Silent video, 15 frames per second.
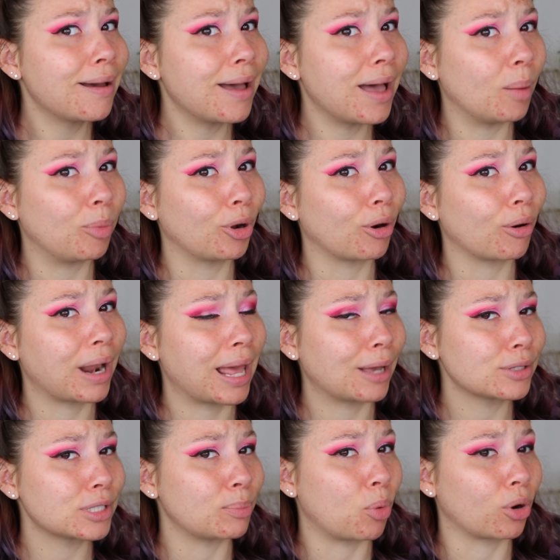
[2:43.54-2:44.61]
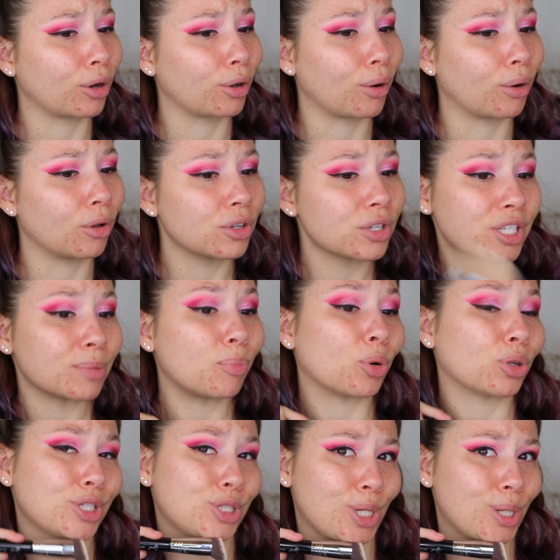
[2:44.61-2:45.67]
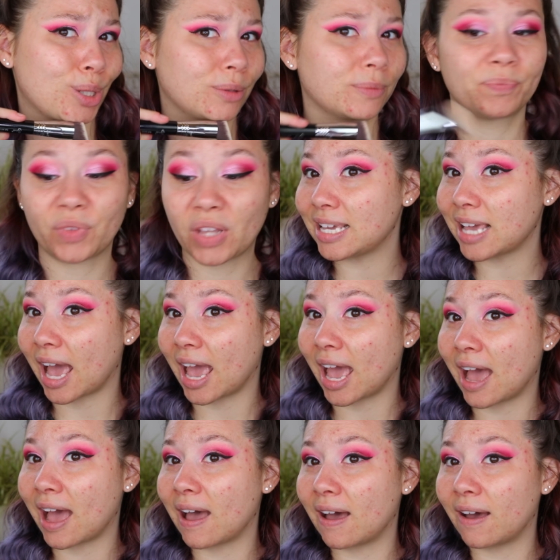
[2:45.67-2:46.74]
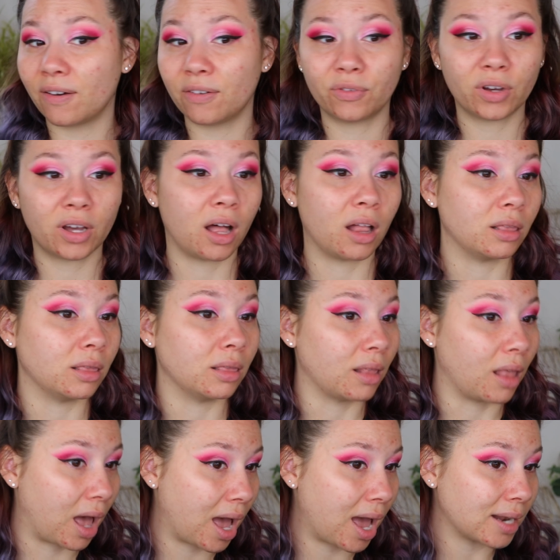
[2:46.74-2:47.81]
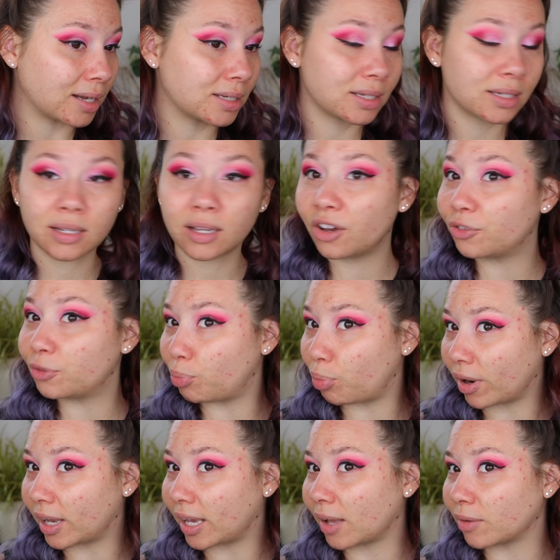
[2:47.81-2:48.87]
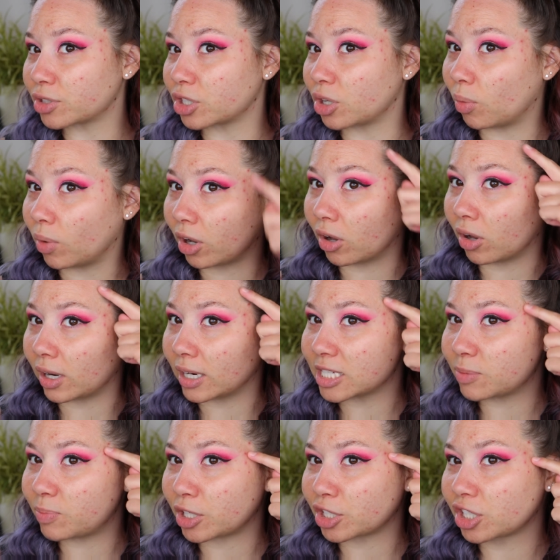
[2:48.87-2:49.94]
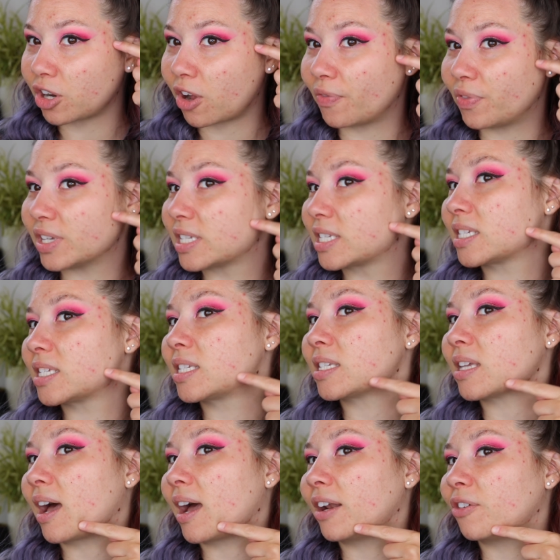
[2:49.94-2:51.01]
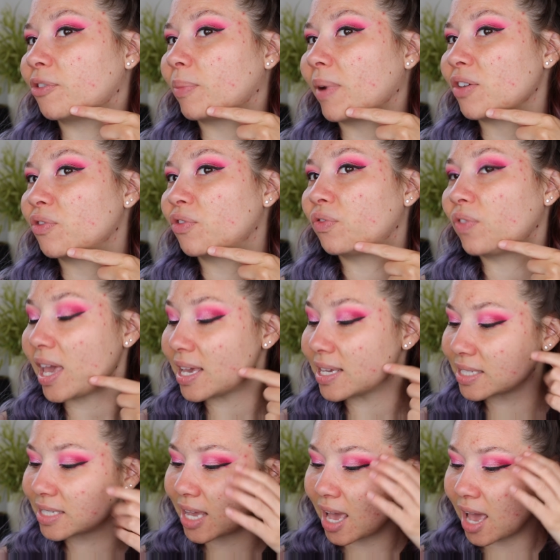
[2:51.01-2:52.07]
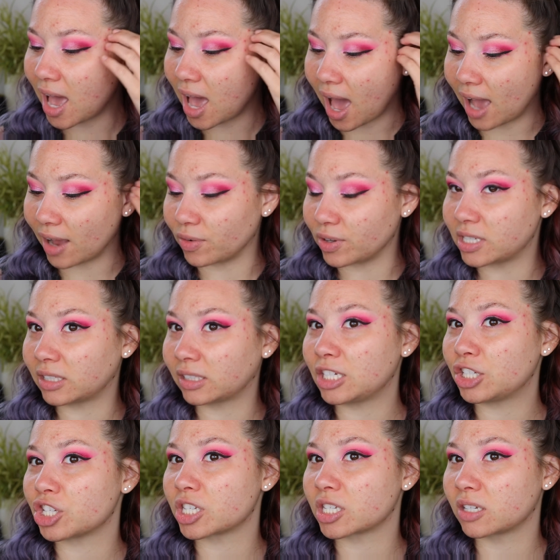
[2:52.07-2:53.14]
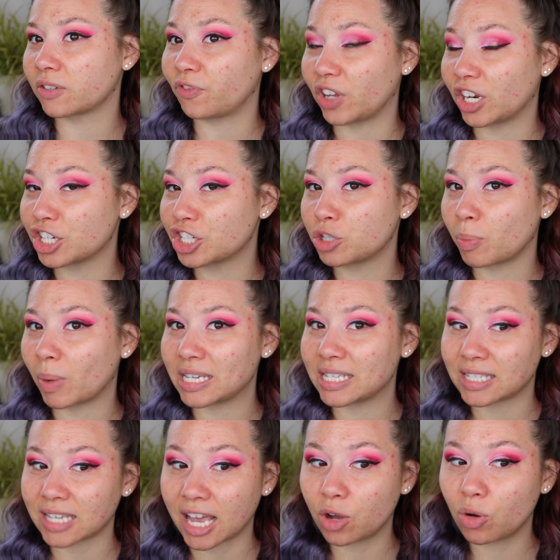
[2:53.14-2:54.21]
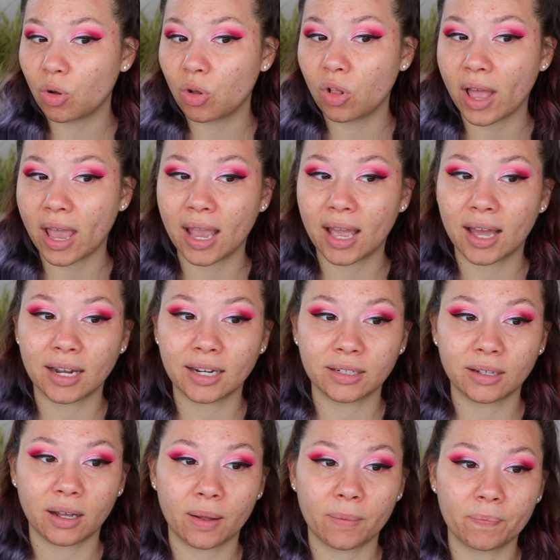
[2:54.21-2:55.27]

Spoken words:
Help a girl out, support a girl, support the channel. I have a lot of breakouts going on, especially on this side of my face. I recently just finished my cycle and